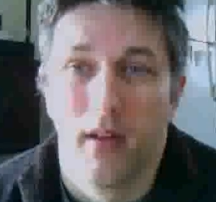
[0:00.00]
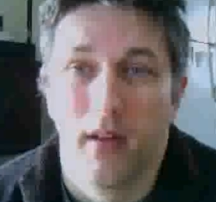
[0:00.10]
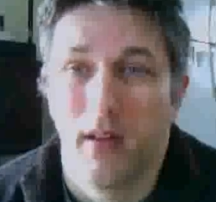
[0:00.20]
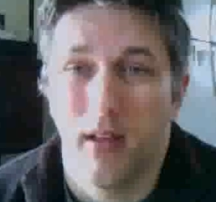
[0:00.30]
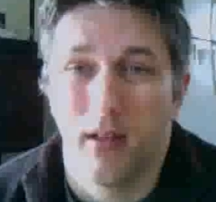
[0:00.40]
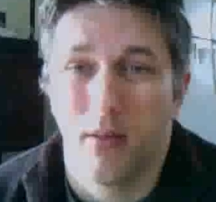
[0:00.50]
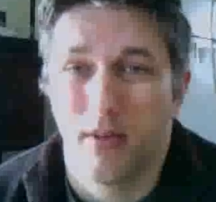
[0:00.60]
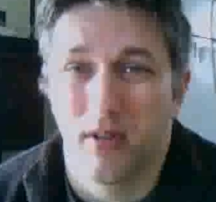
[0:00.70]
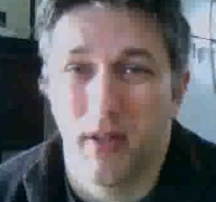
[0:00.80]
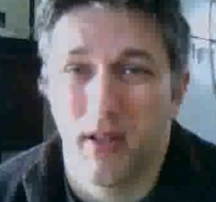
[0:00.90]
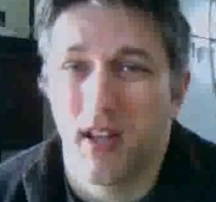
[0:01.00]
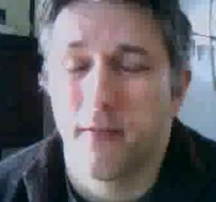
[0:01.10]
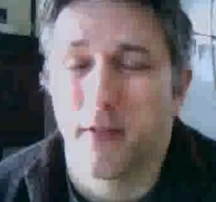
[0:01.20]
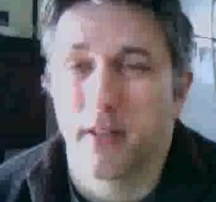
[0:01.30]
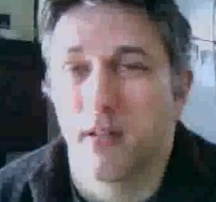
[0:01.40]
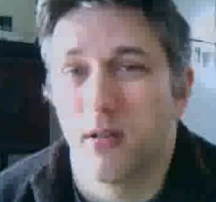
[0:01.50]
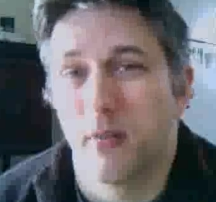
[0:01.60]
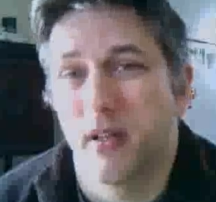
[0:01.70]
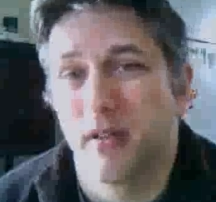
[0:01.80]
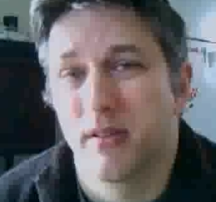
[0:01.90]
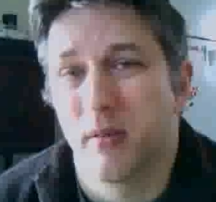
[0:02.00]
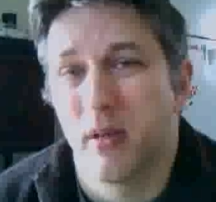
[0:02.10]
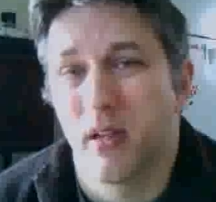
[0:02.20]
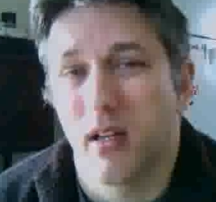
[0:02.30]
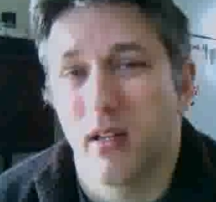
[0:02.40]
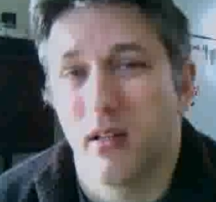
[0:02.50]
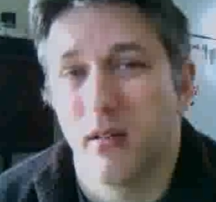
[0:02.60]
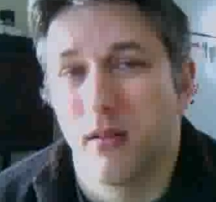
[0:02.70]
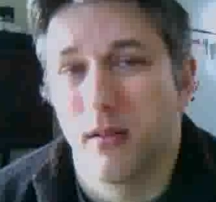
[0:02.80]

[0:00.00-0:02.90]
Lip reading: And it was a big conflict, because, I mean, I don't